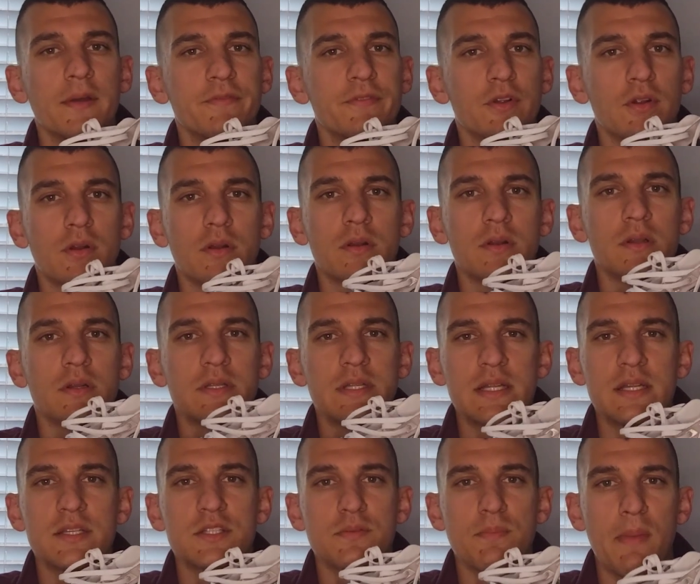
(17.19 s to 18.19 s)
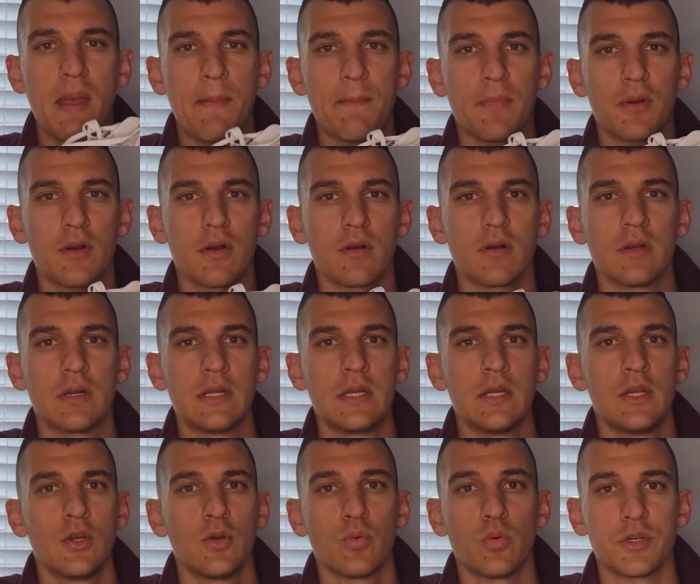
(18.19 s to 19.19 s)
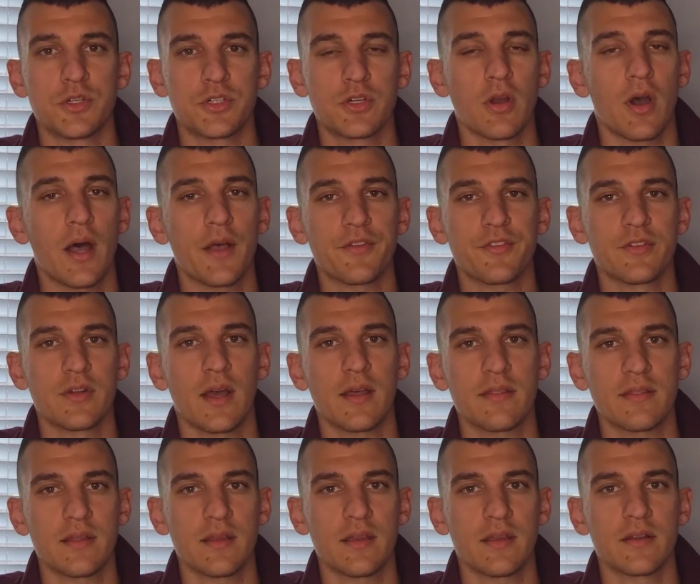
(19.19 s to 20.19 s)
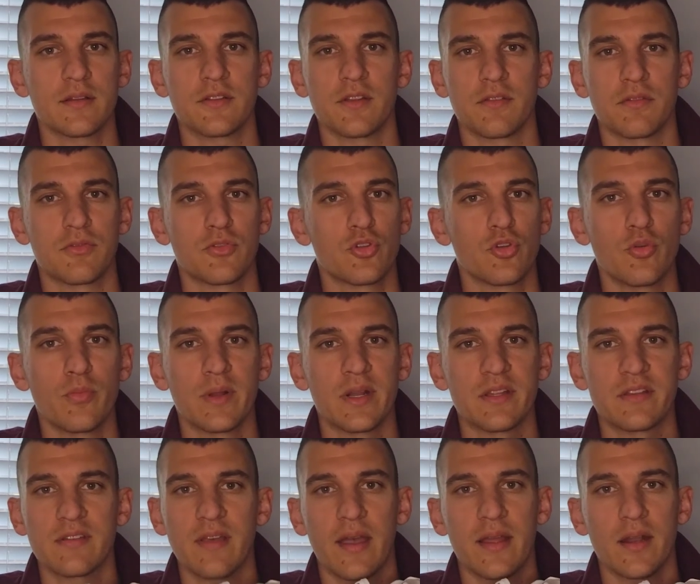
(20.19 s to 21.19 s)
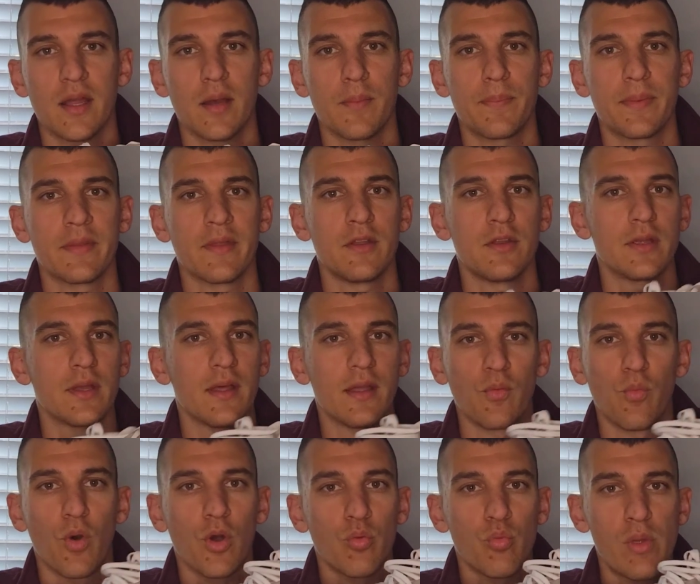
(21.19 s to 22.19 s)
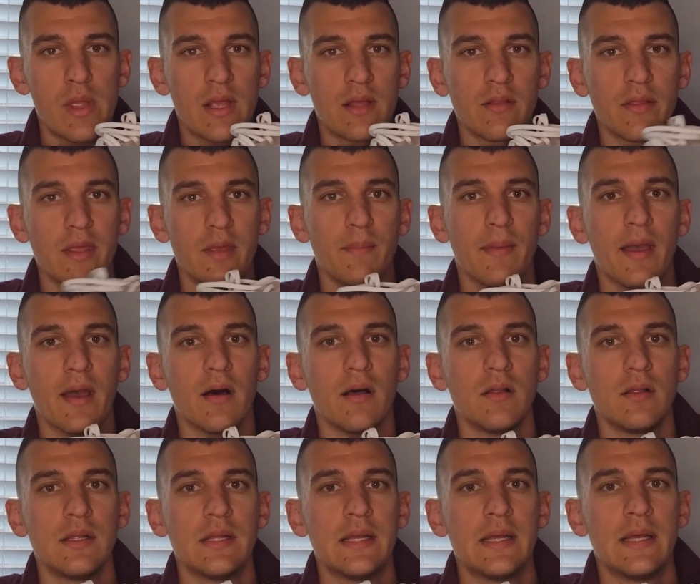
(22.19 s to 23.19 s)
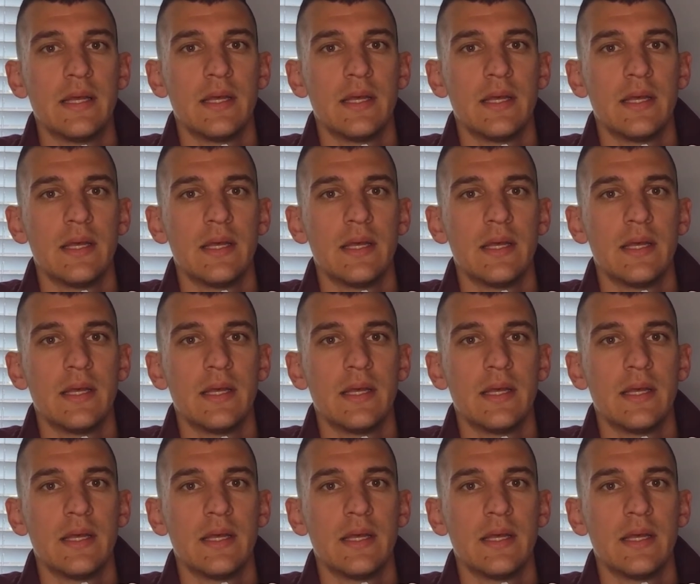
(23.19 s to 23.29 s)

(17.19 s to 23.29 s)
If you're an Adidas member, which costs nothing, it's a 2-minute sign up, and then you get like one weekly email.